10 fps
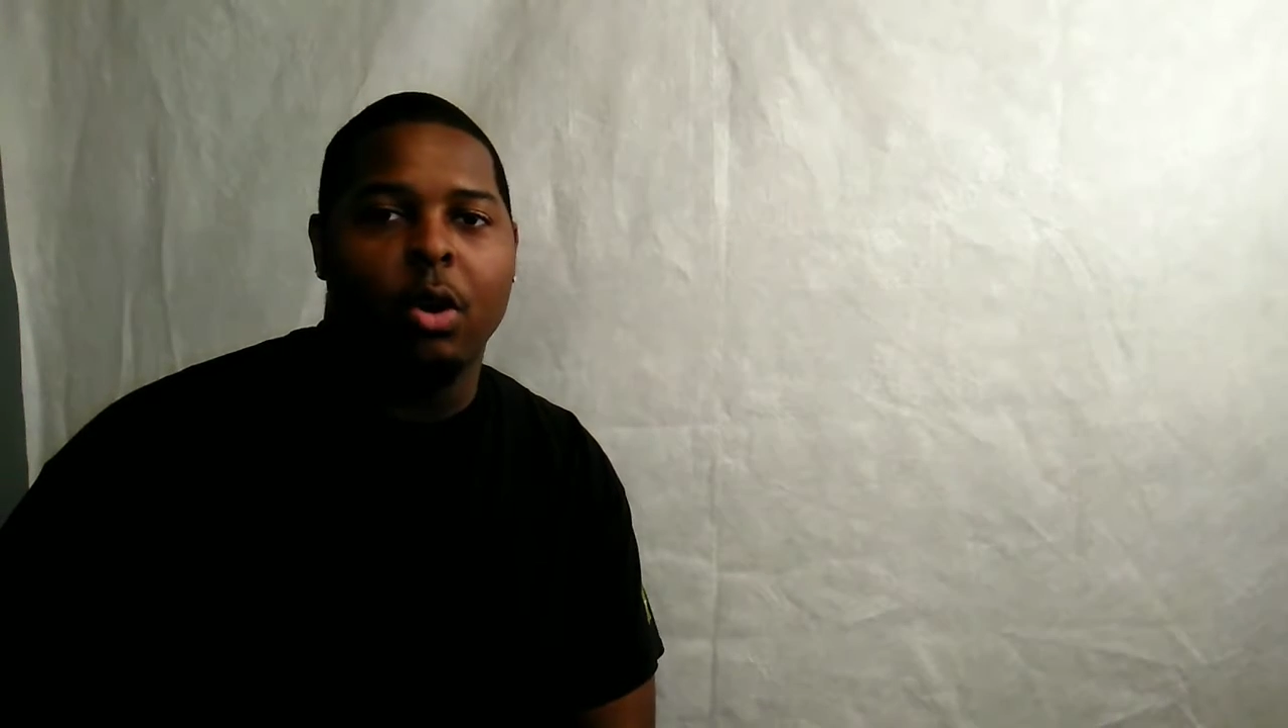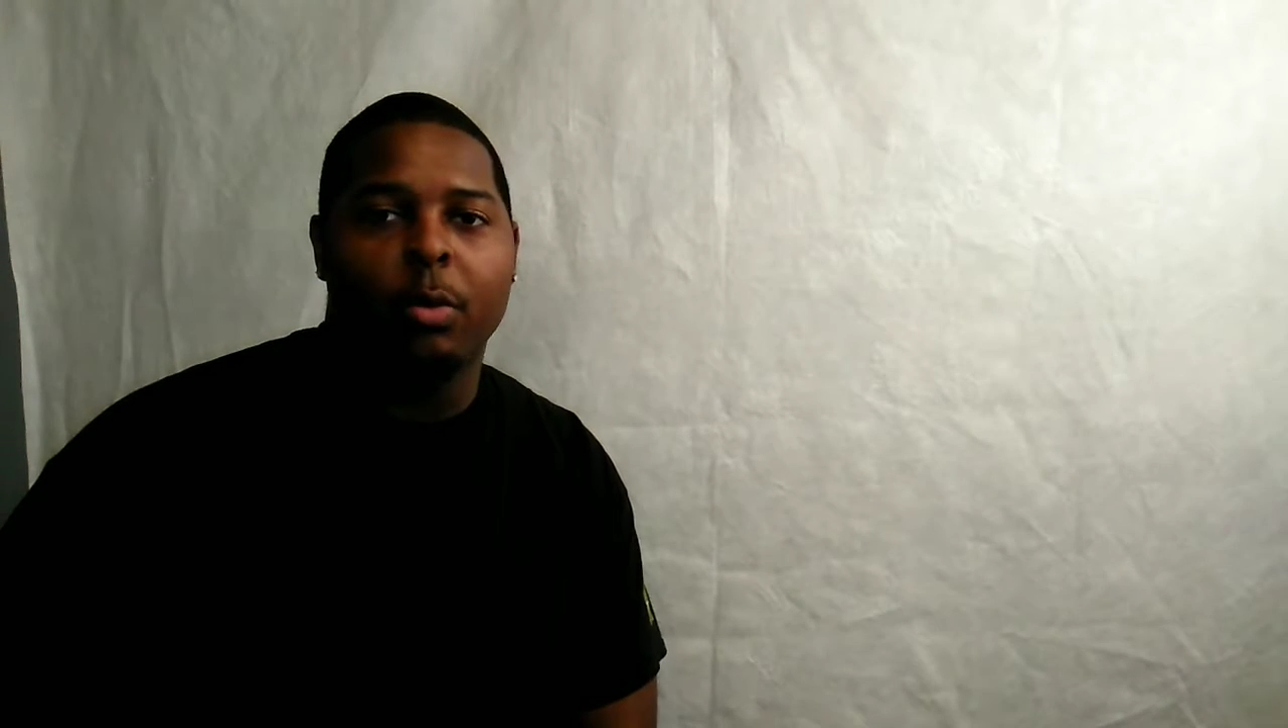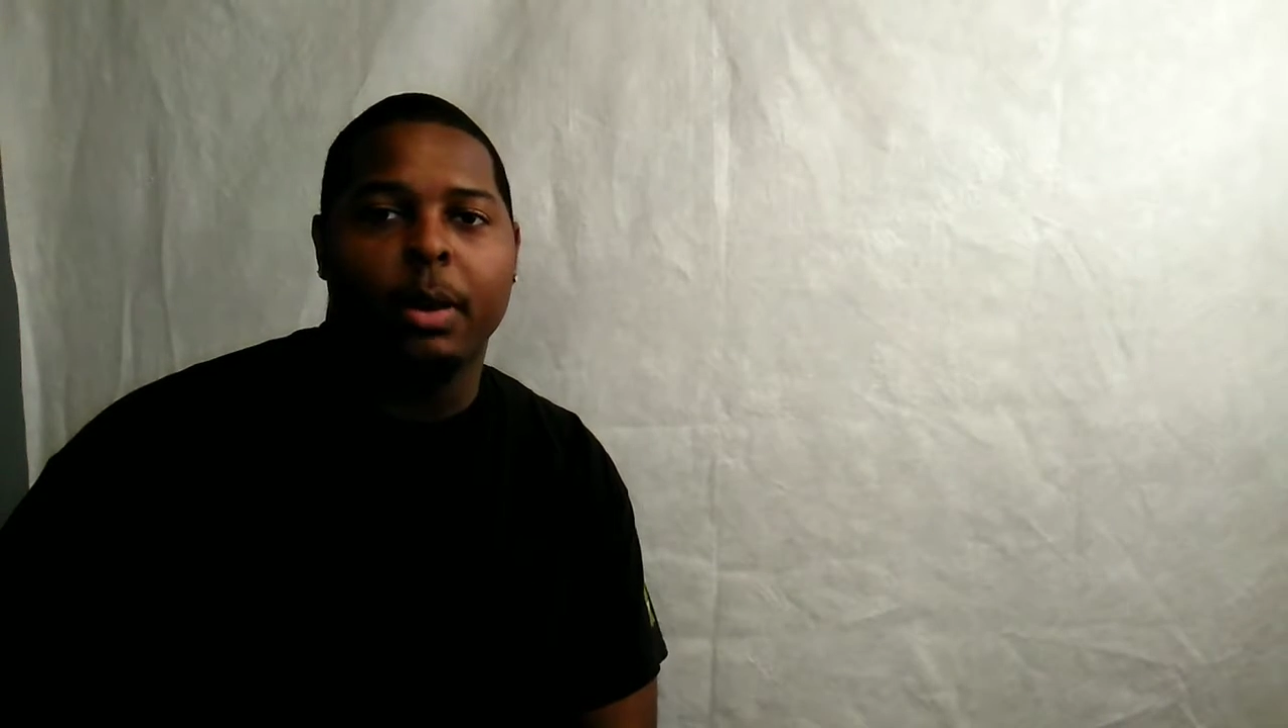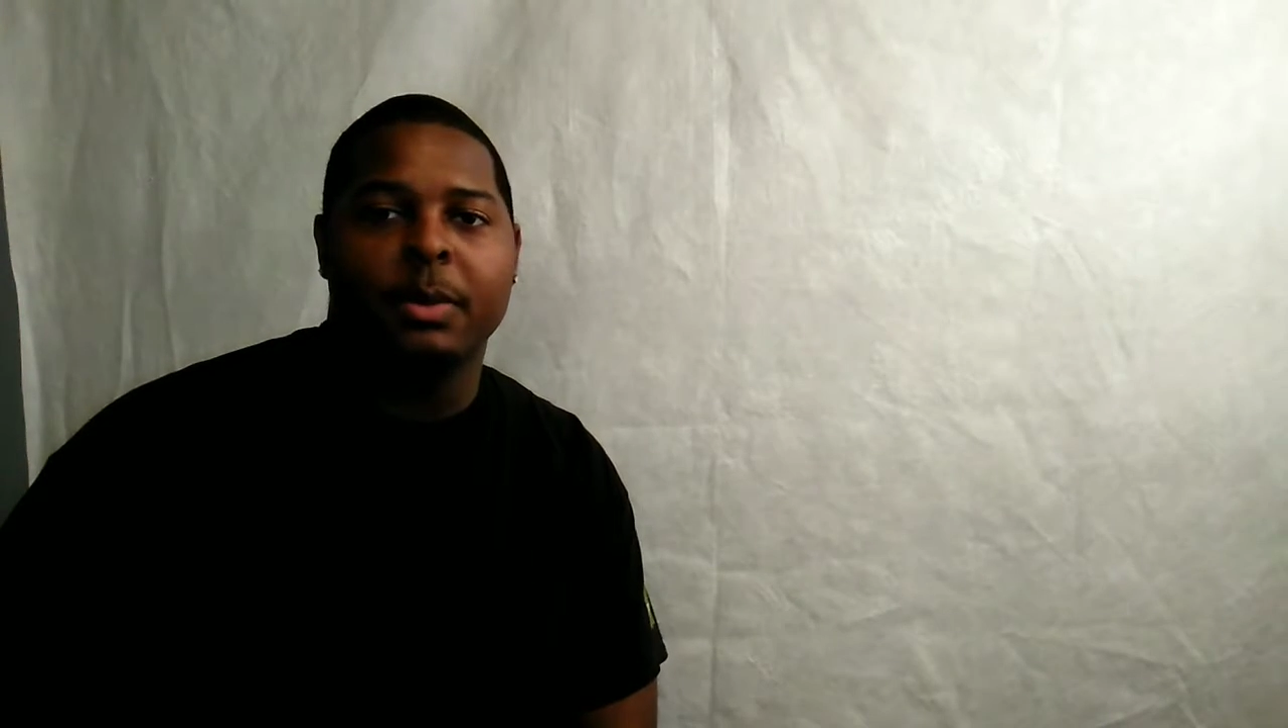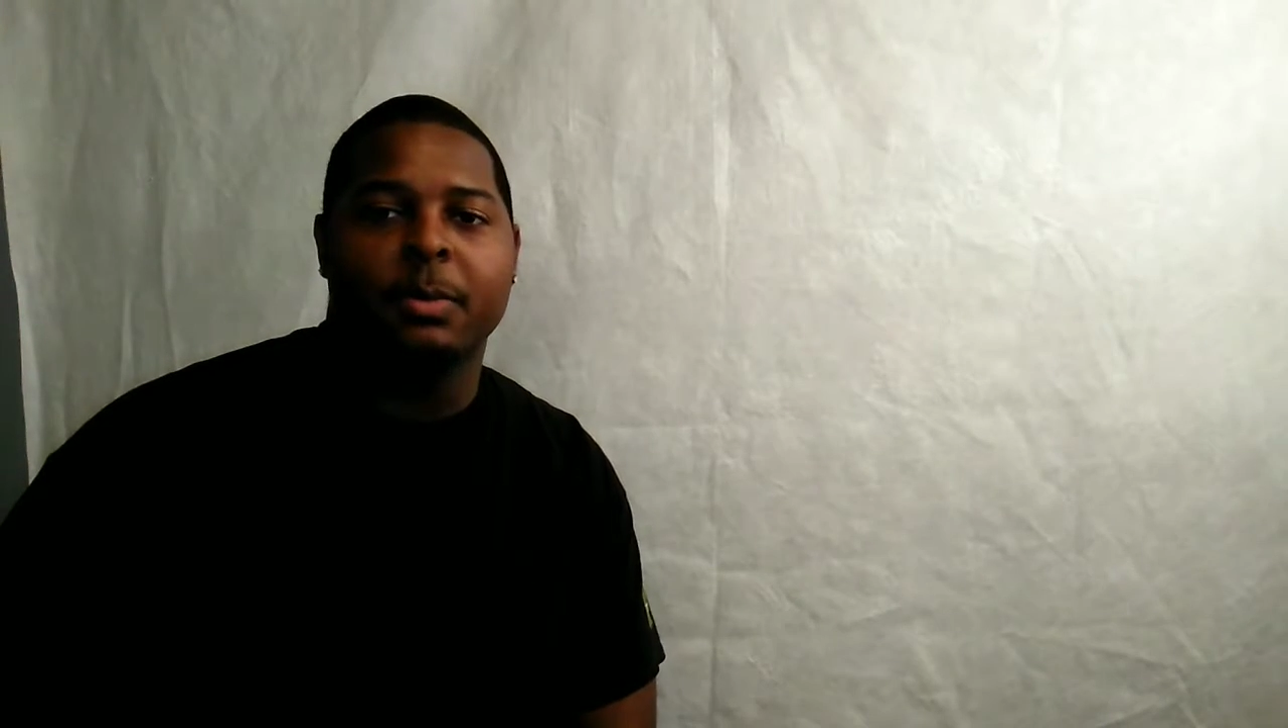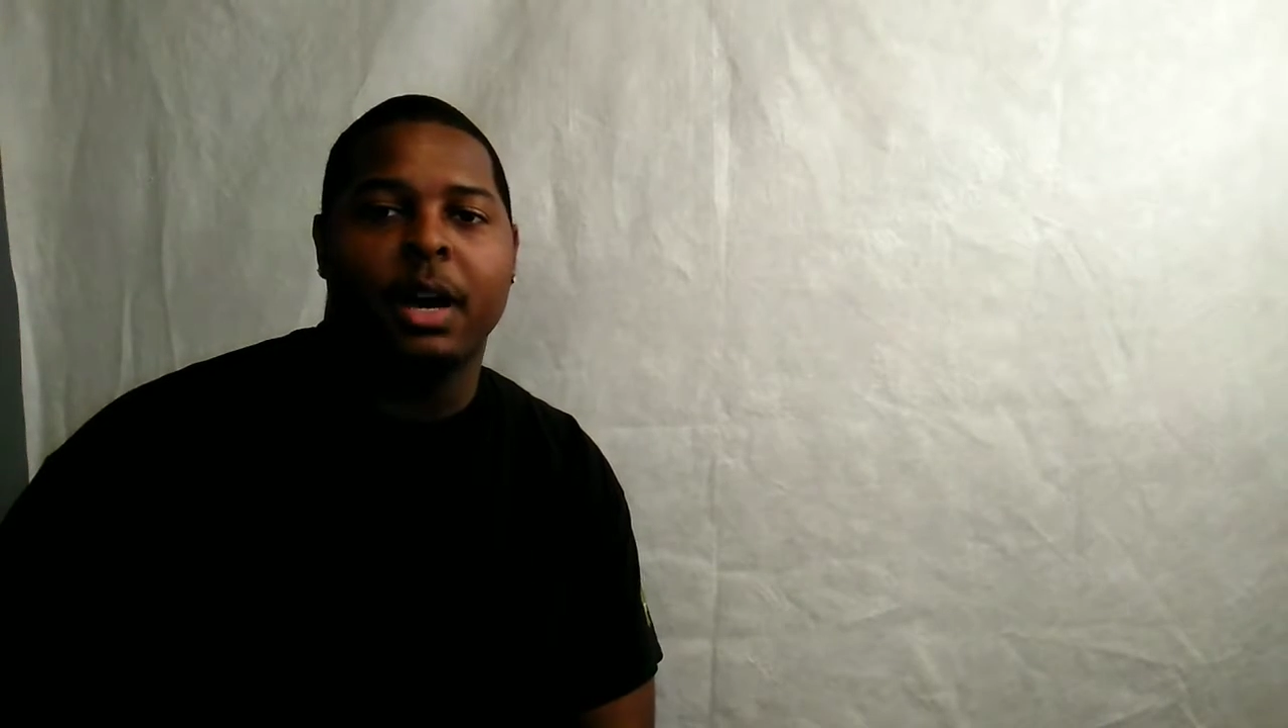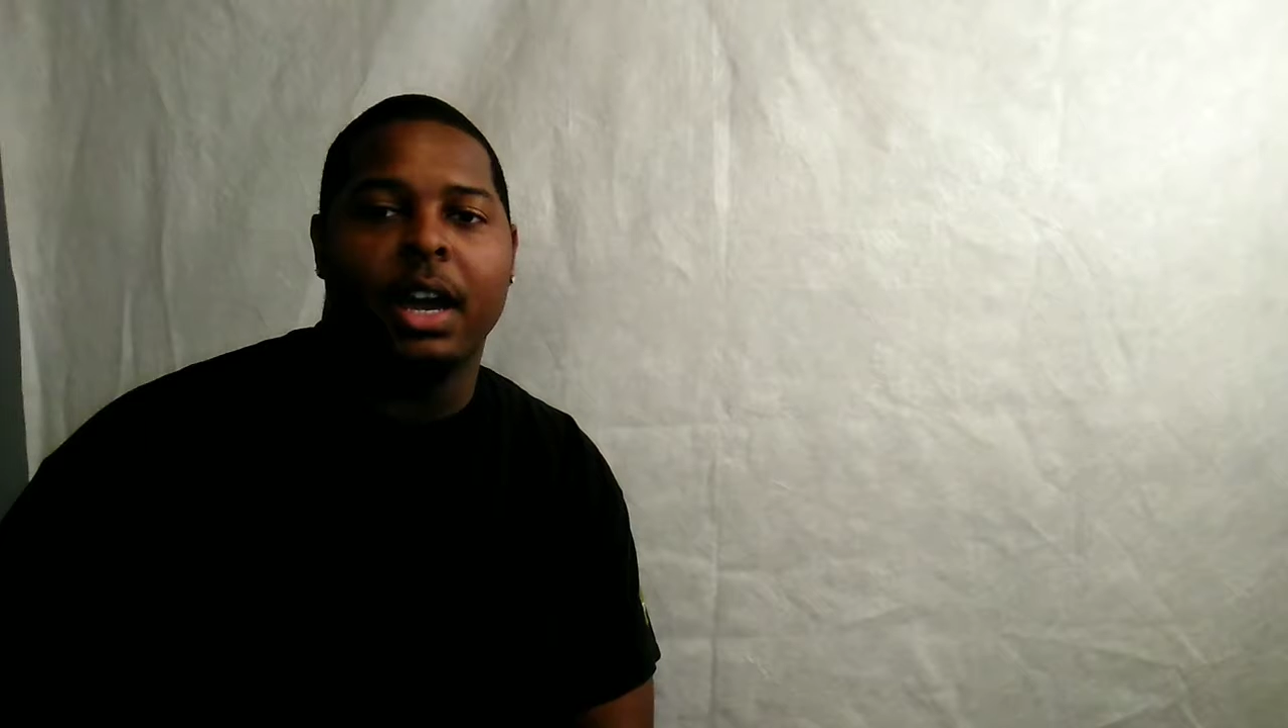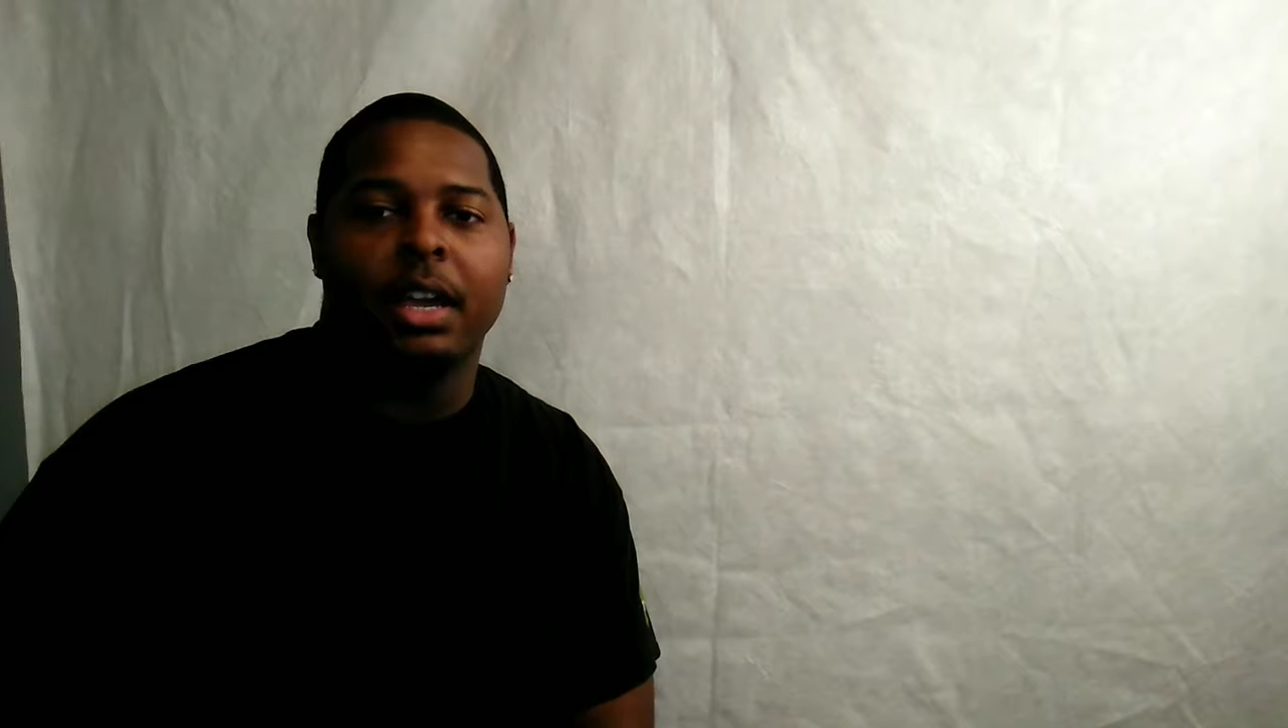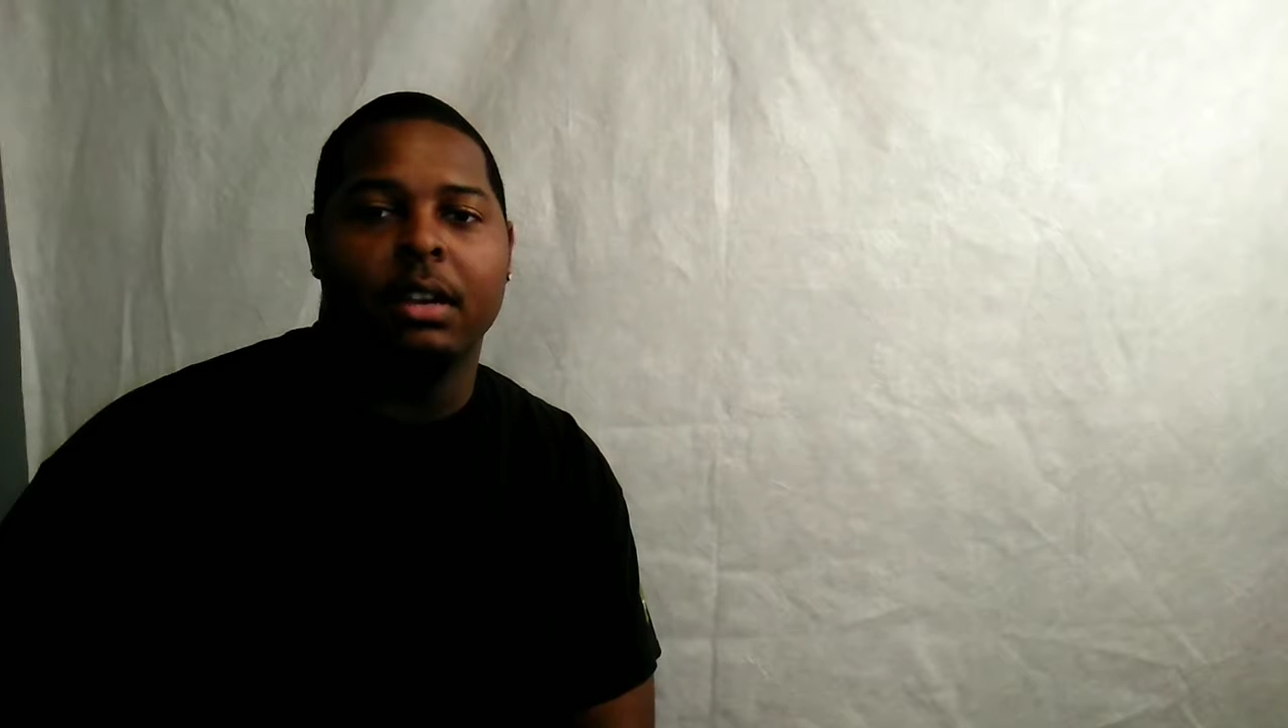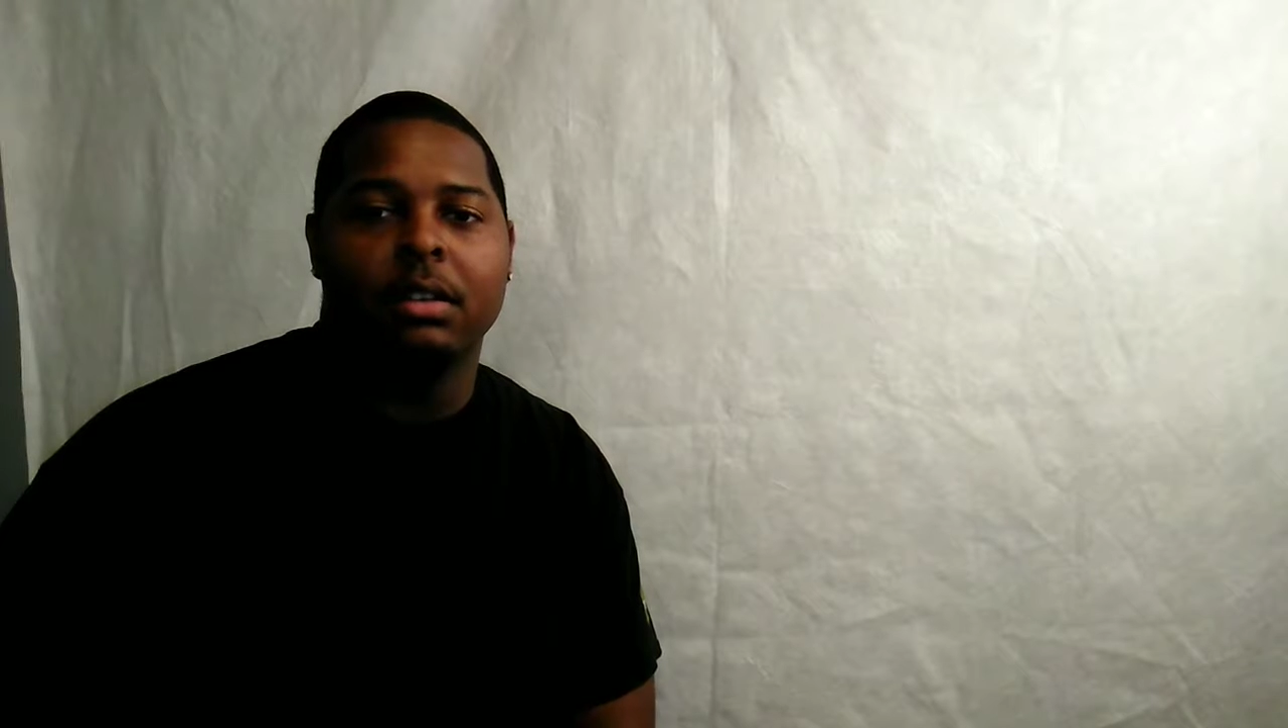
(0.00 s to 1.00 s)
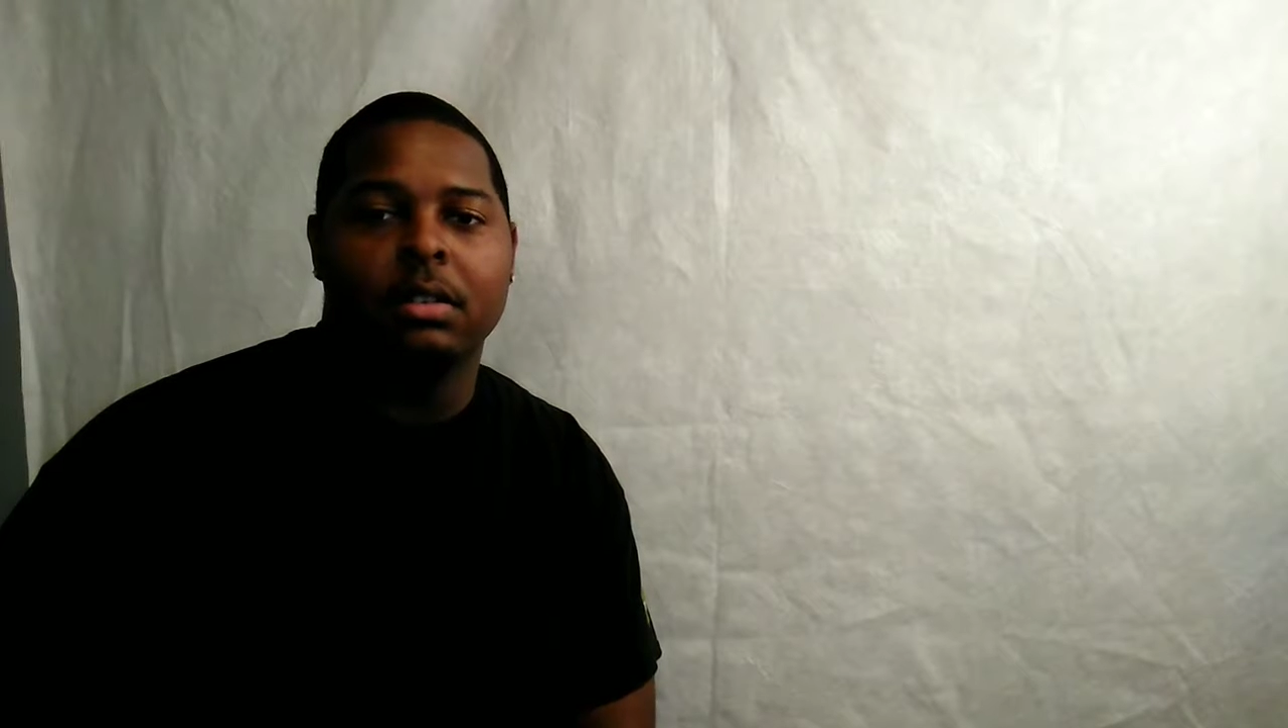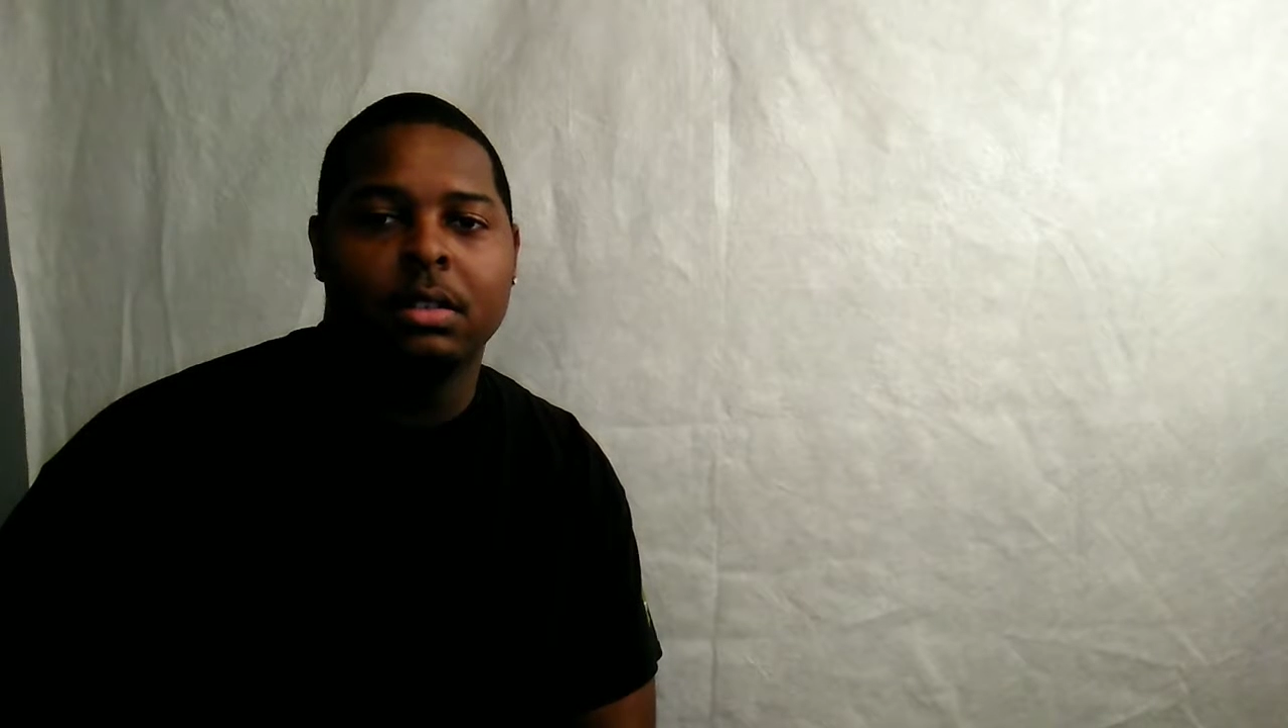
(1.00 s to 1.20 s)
whole premise behind